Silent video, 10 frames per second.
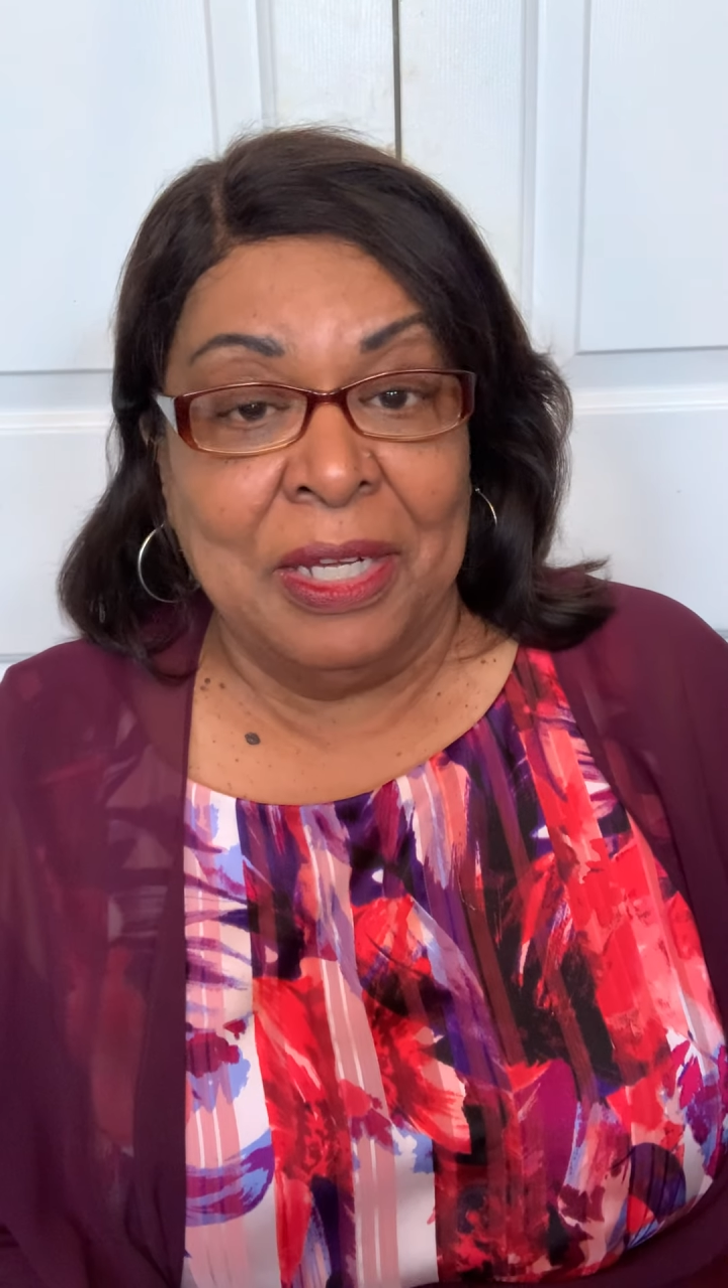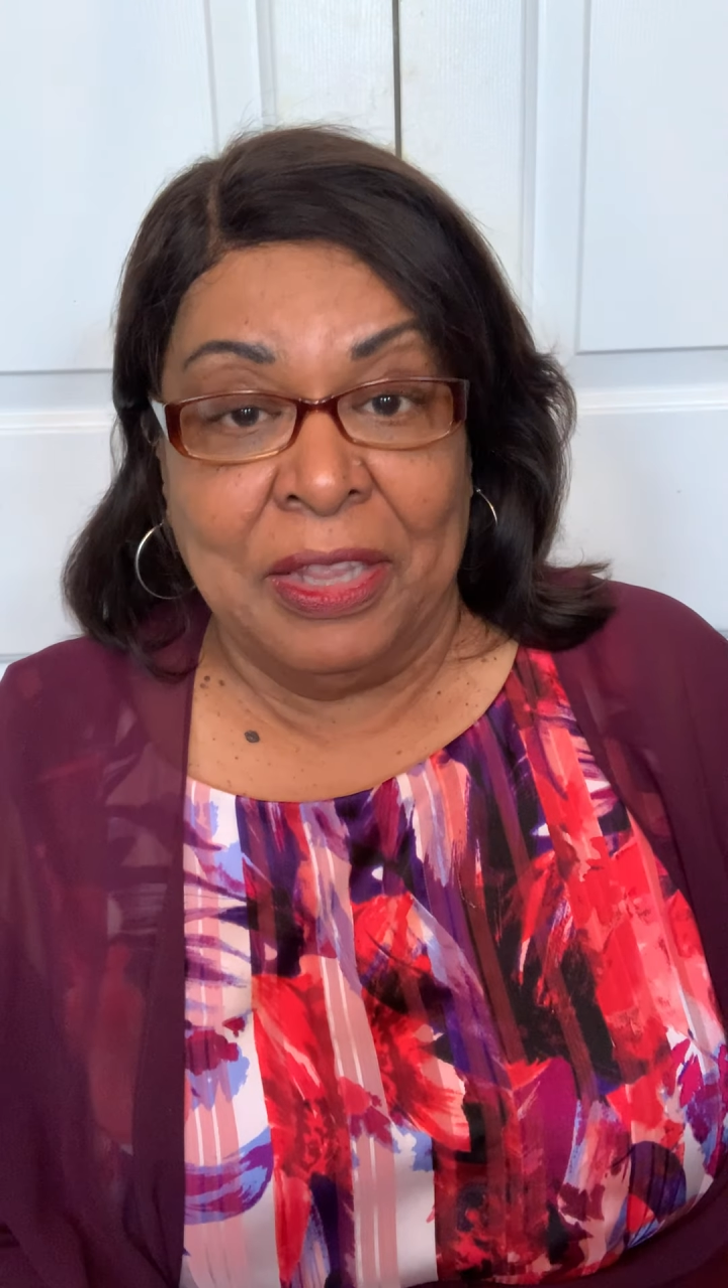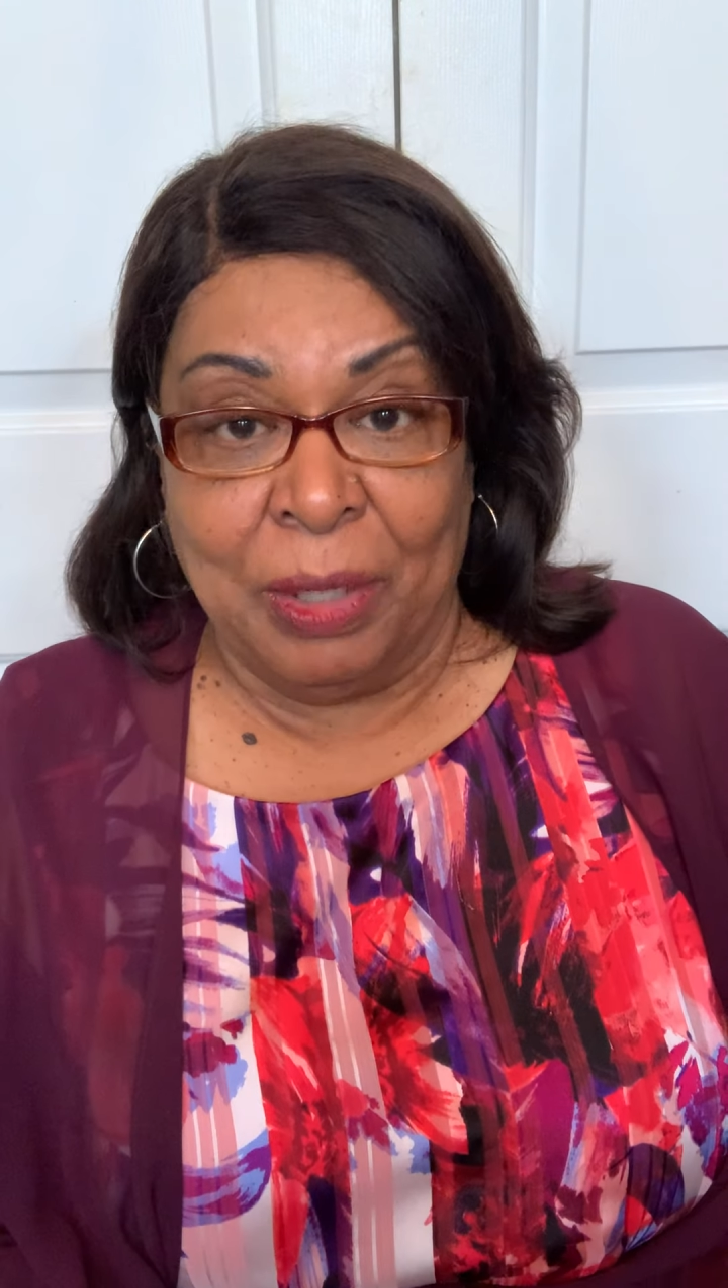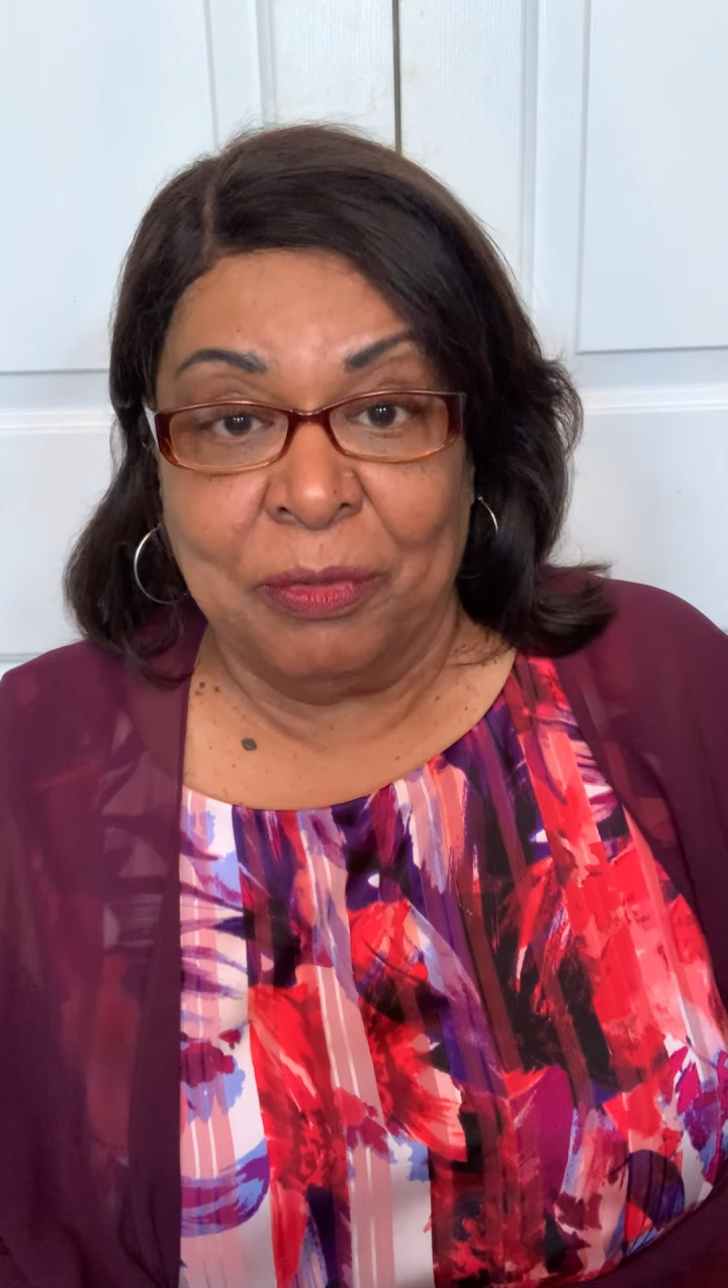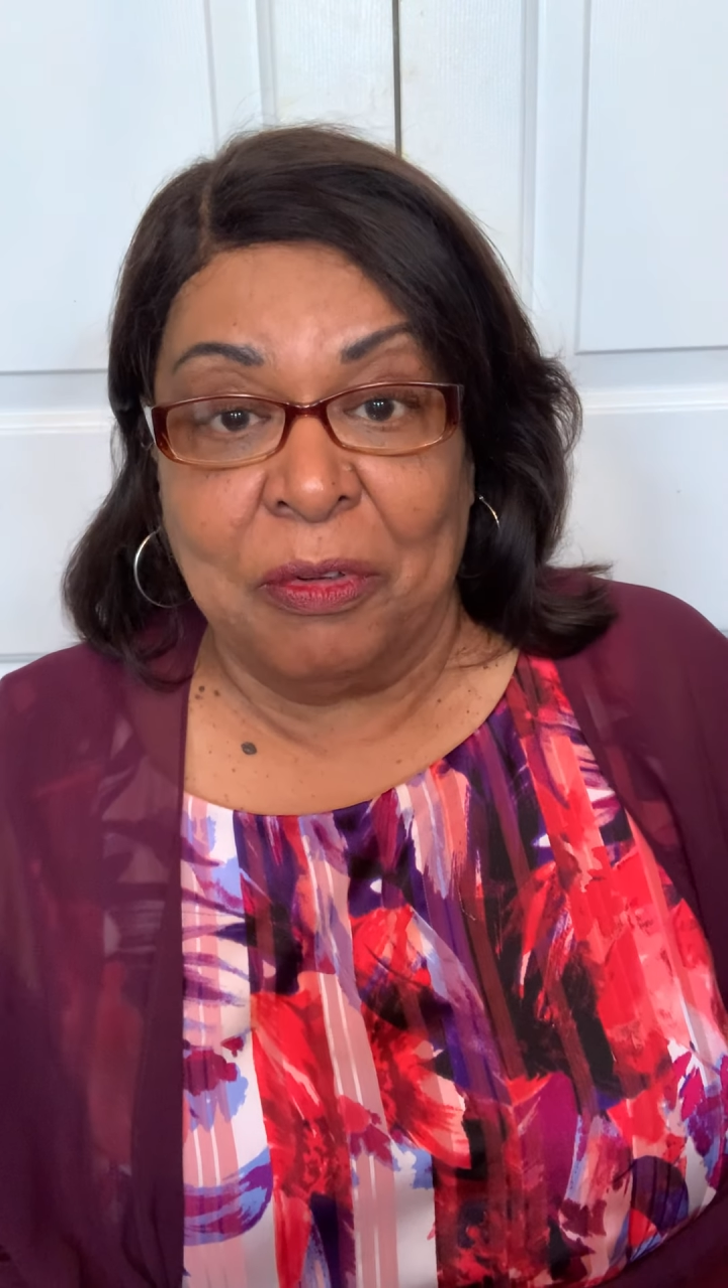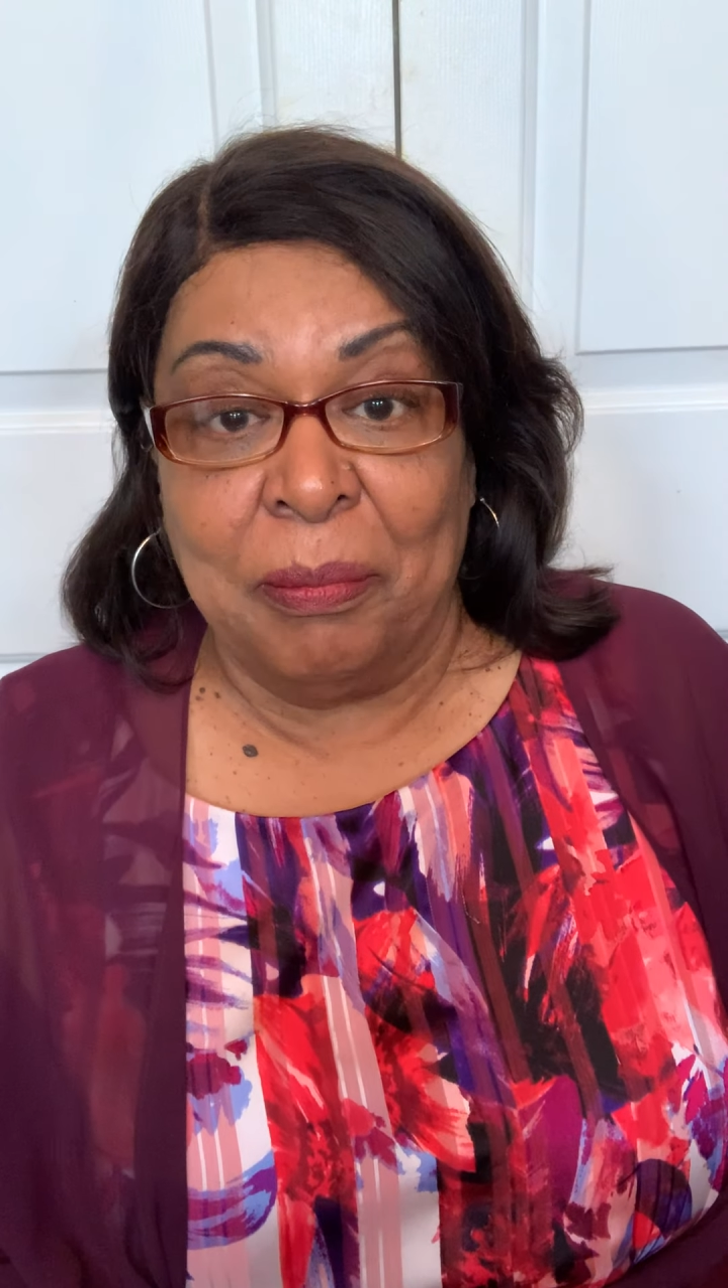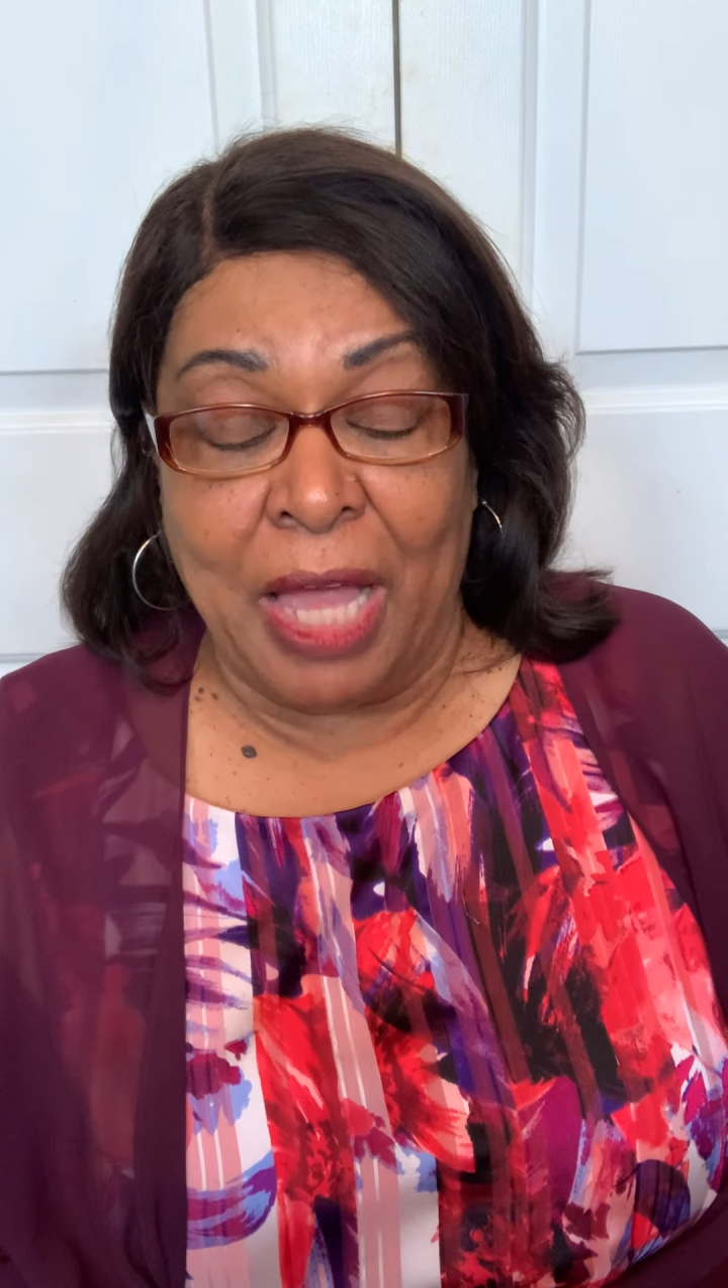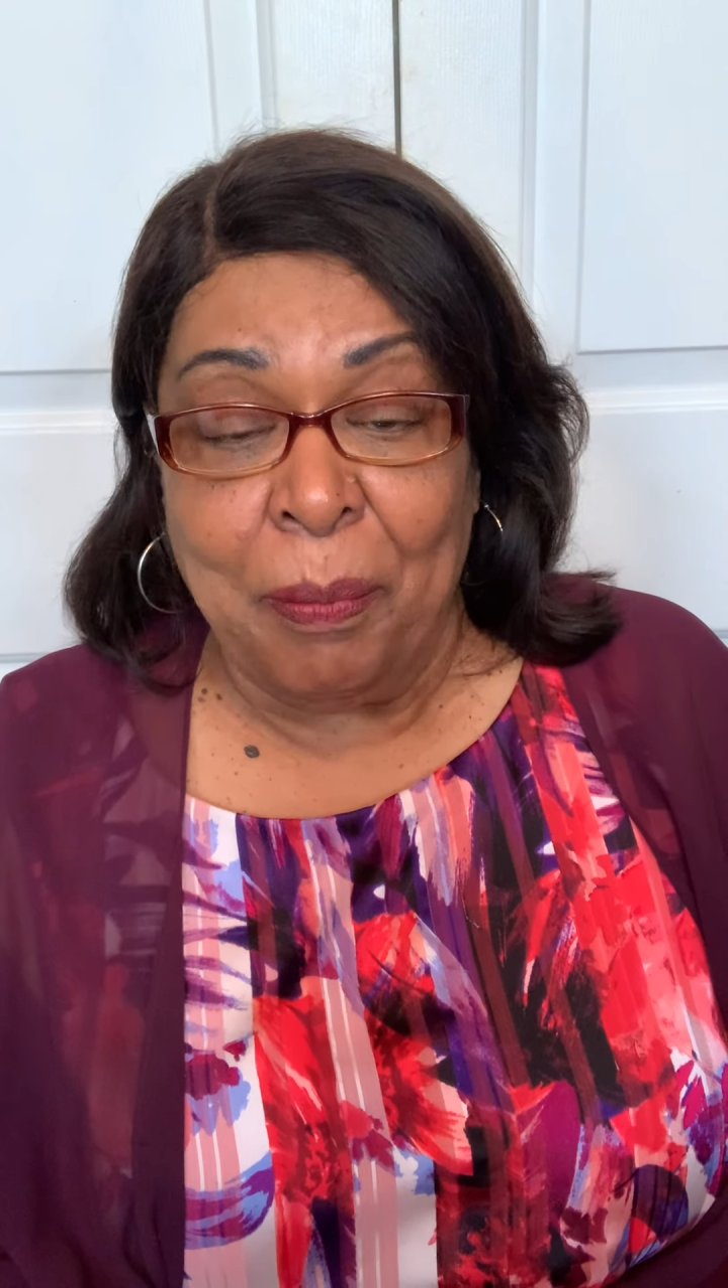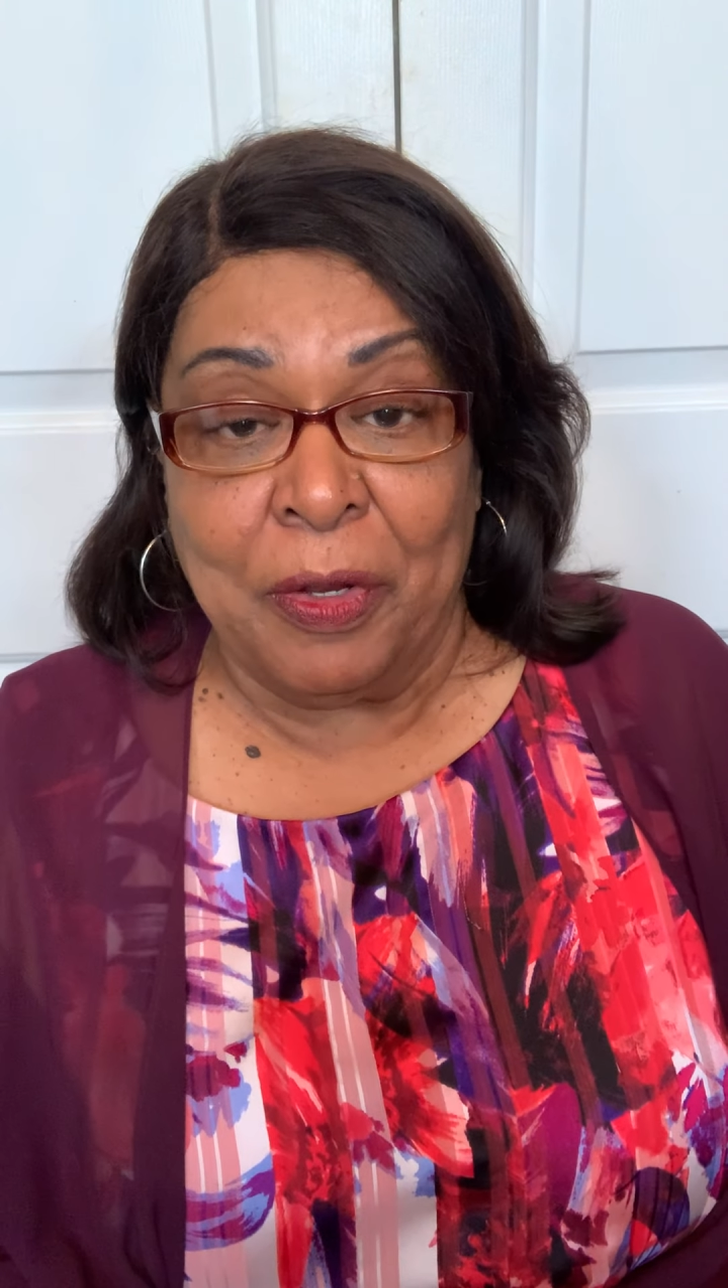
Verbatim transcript: There was a map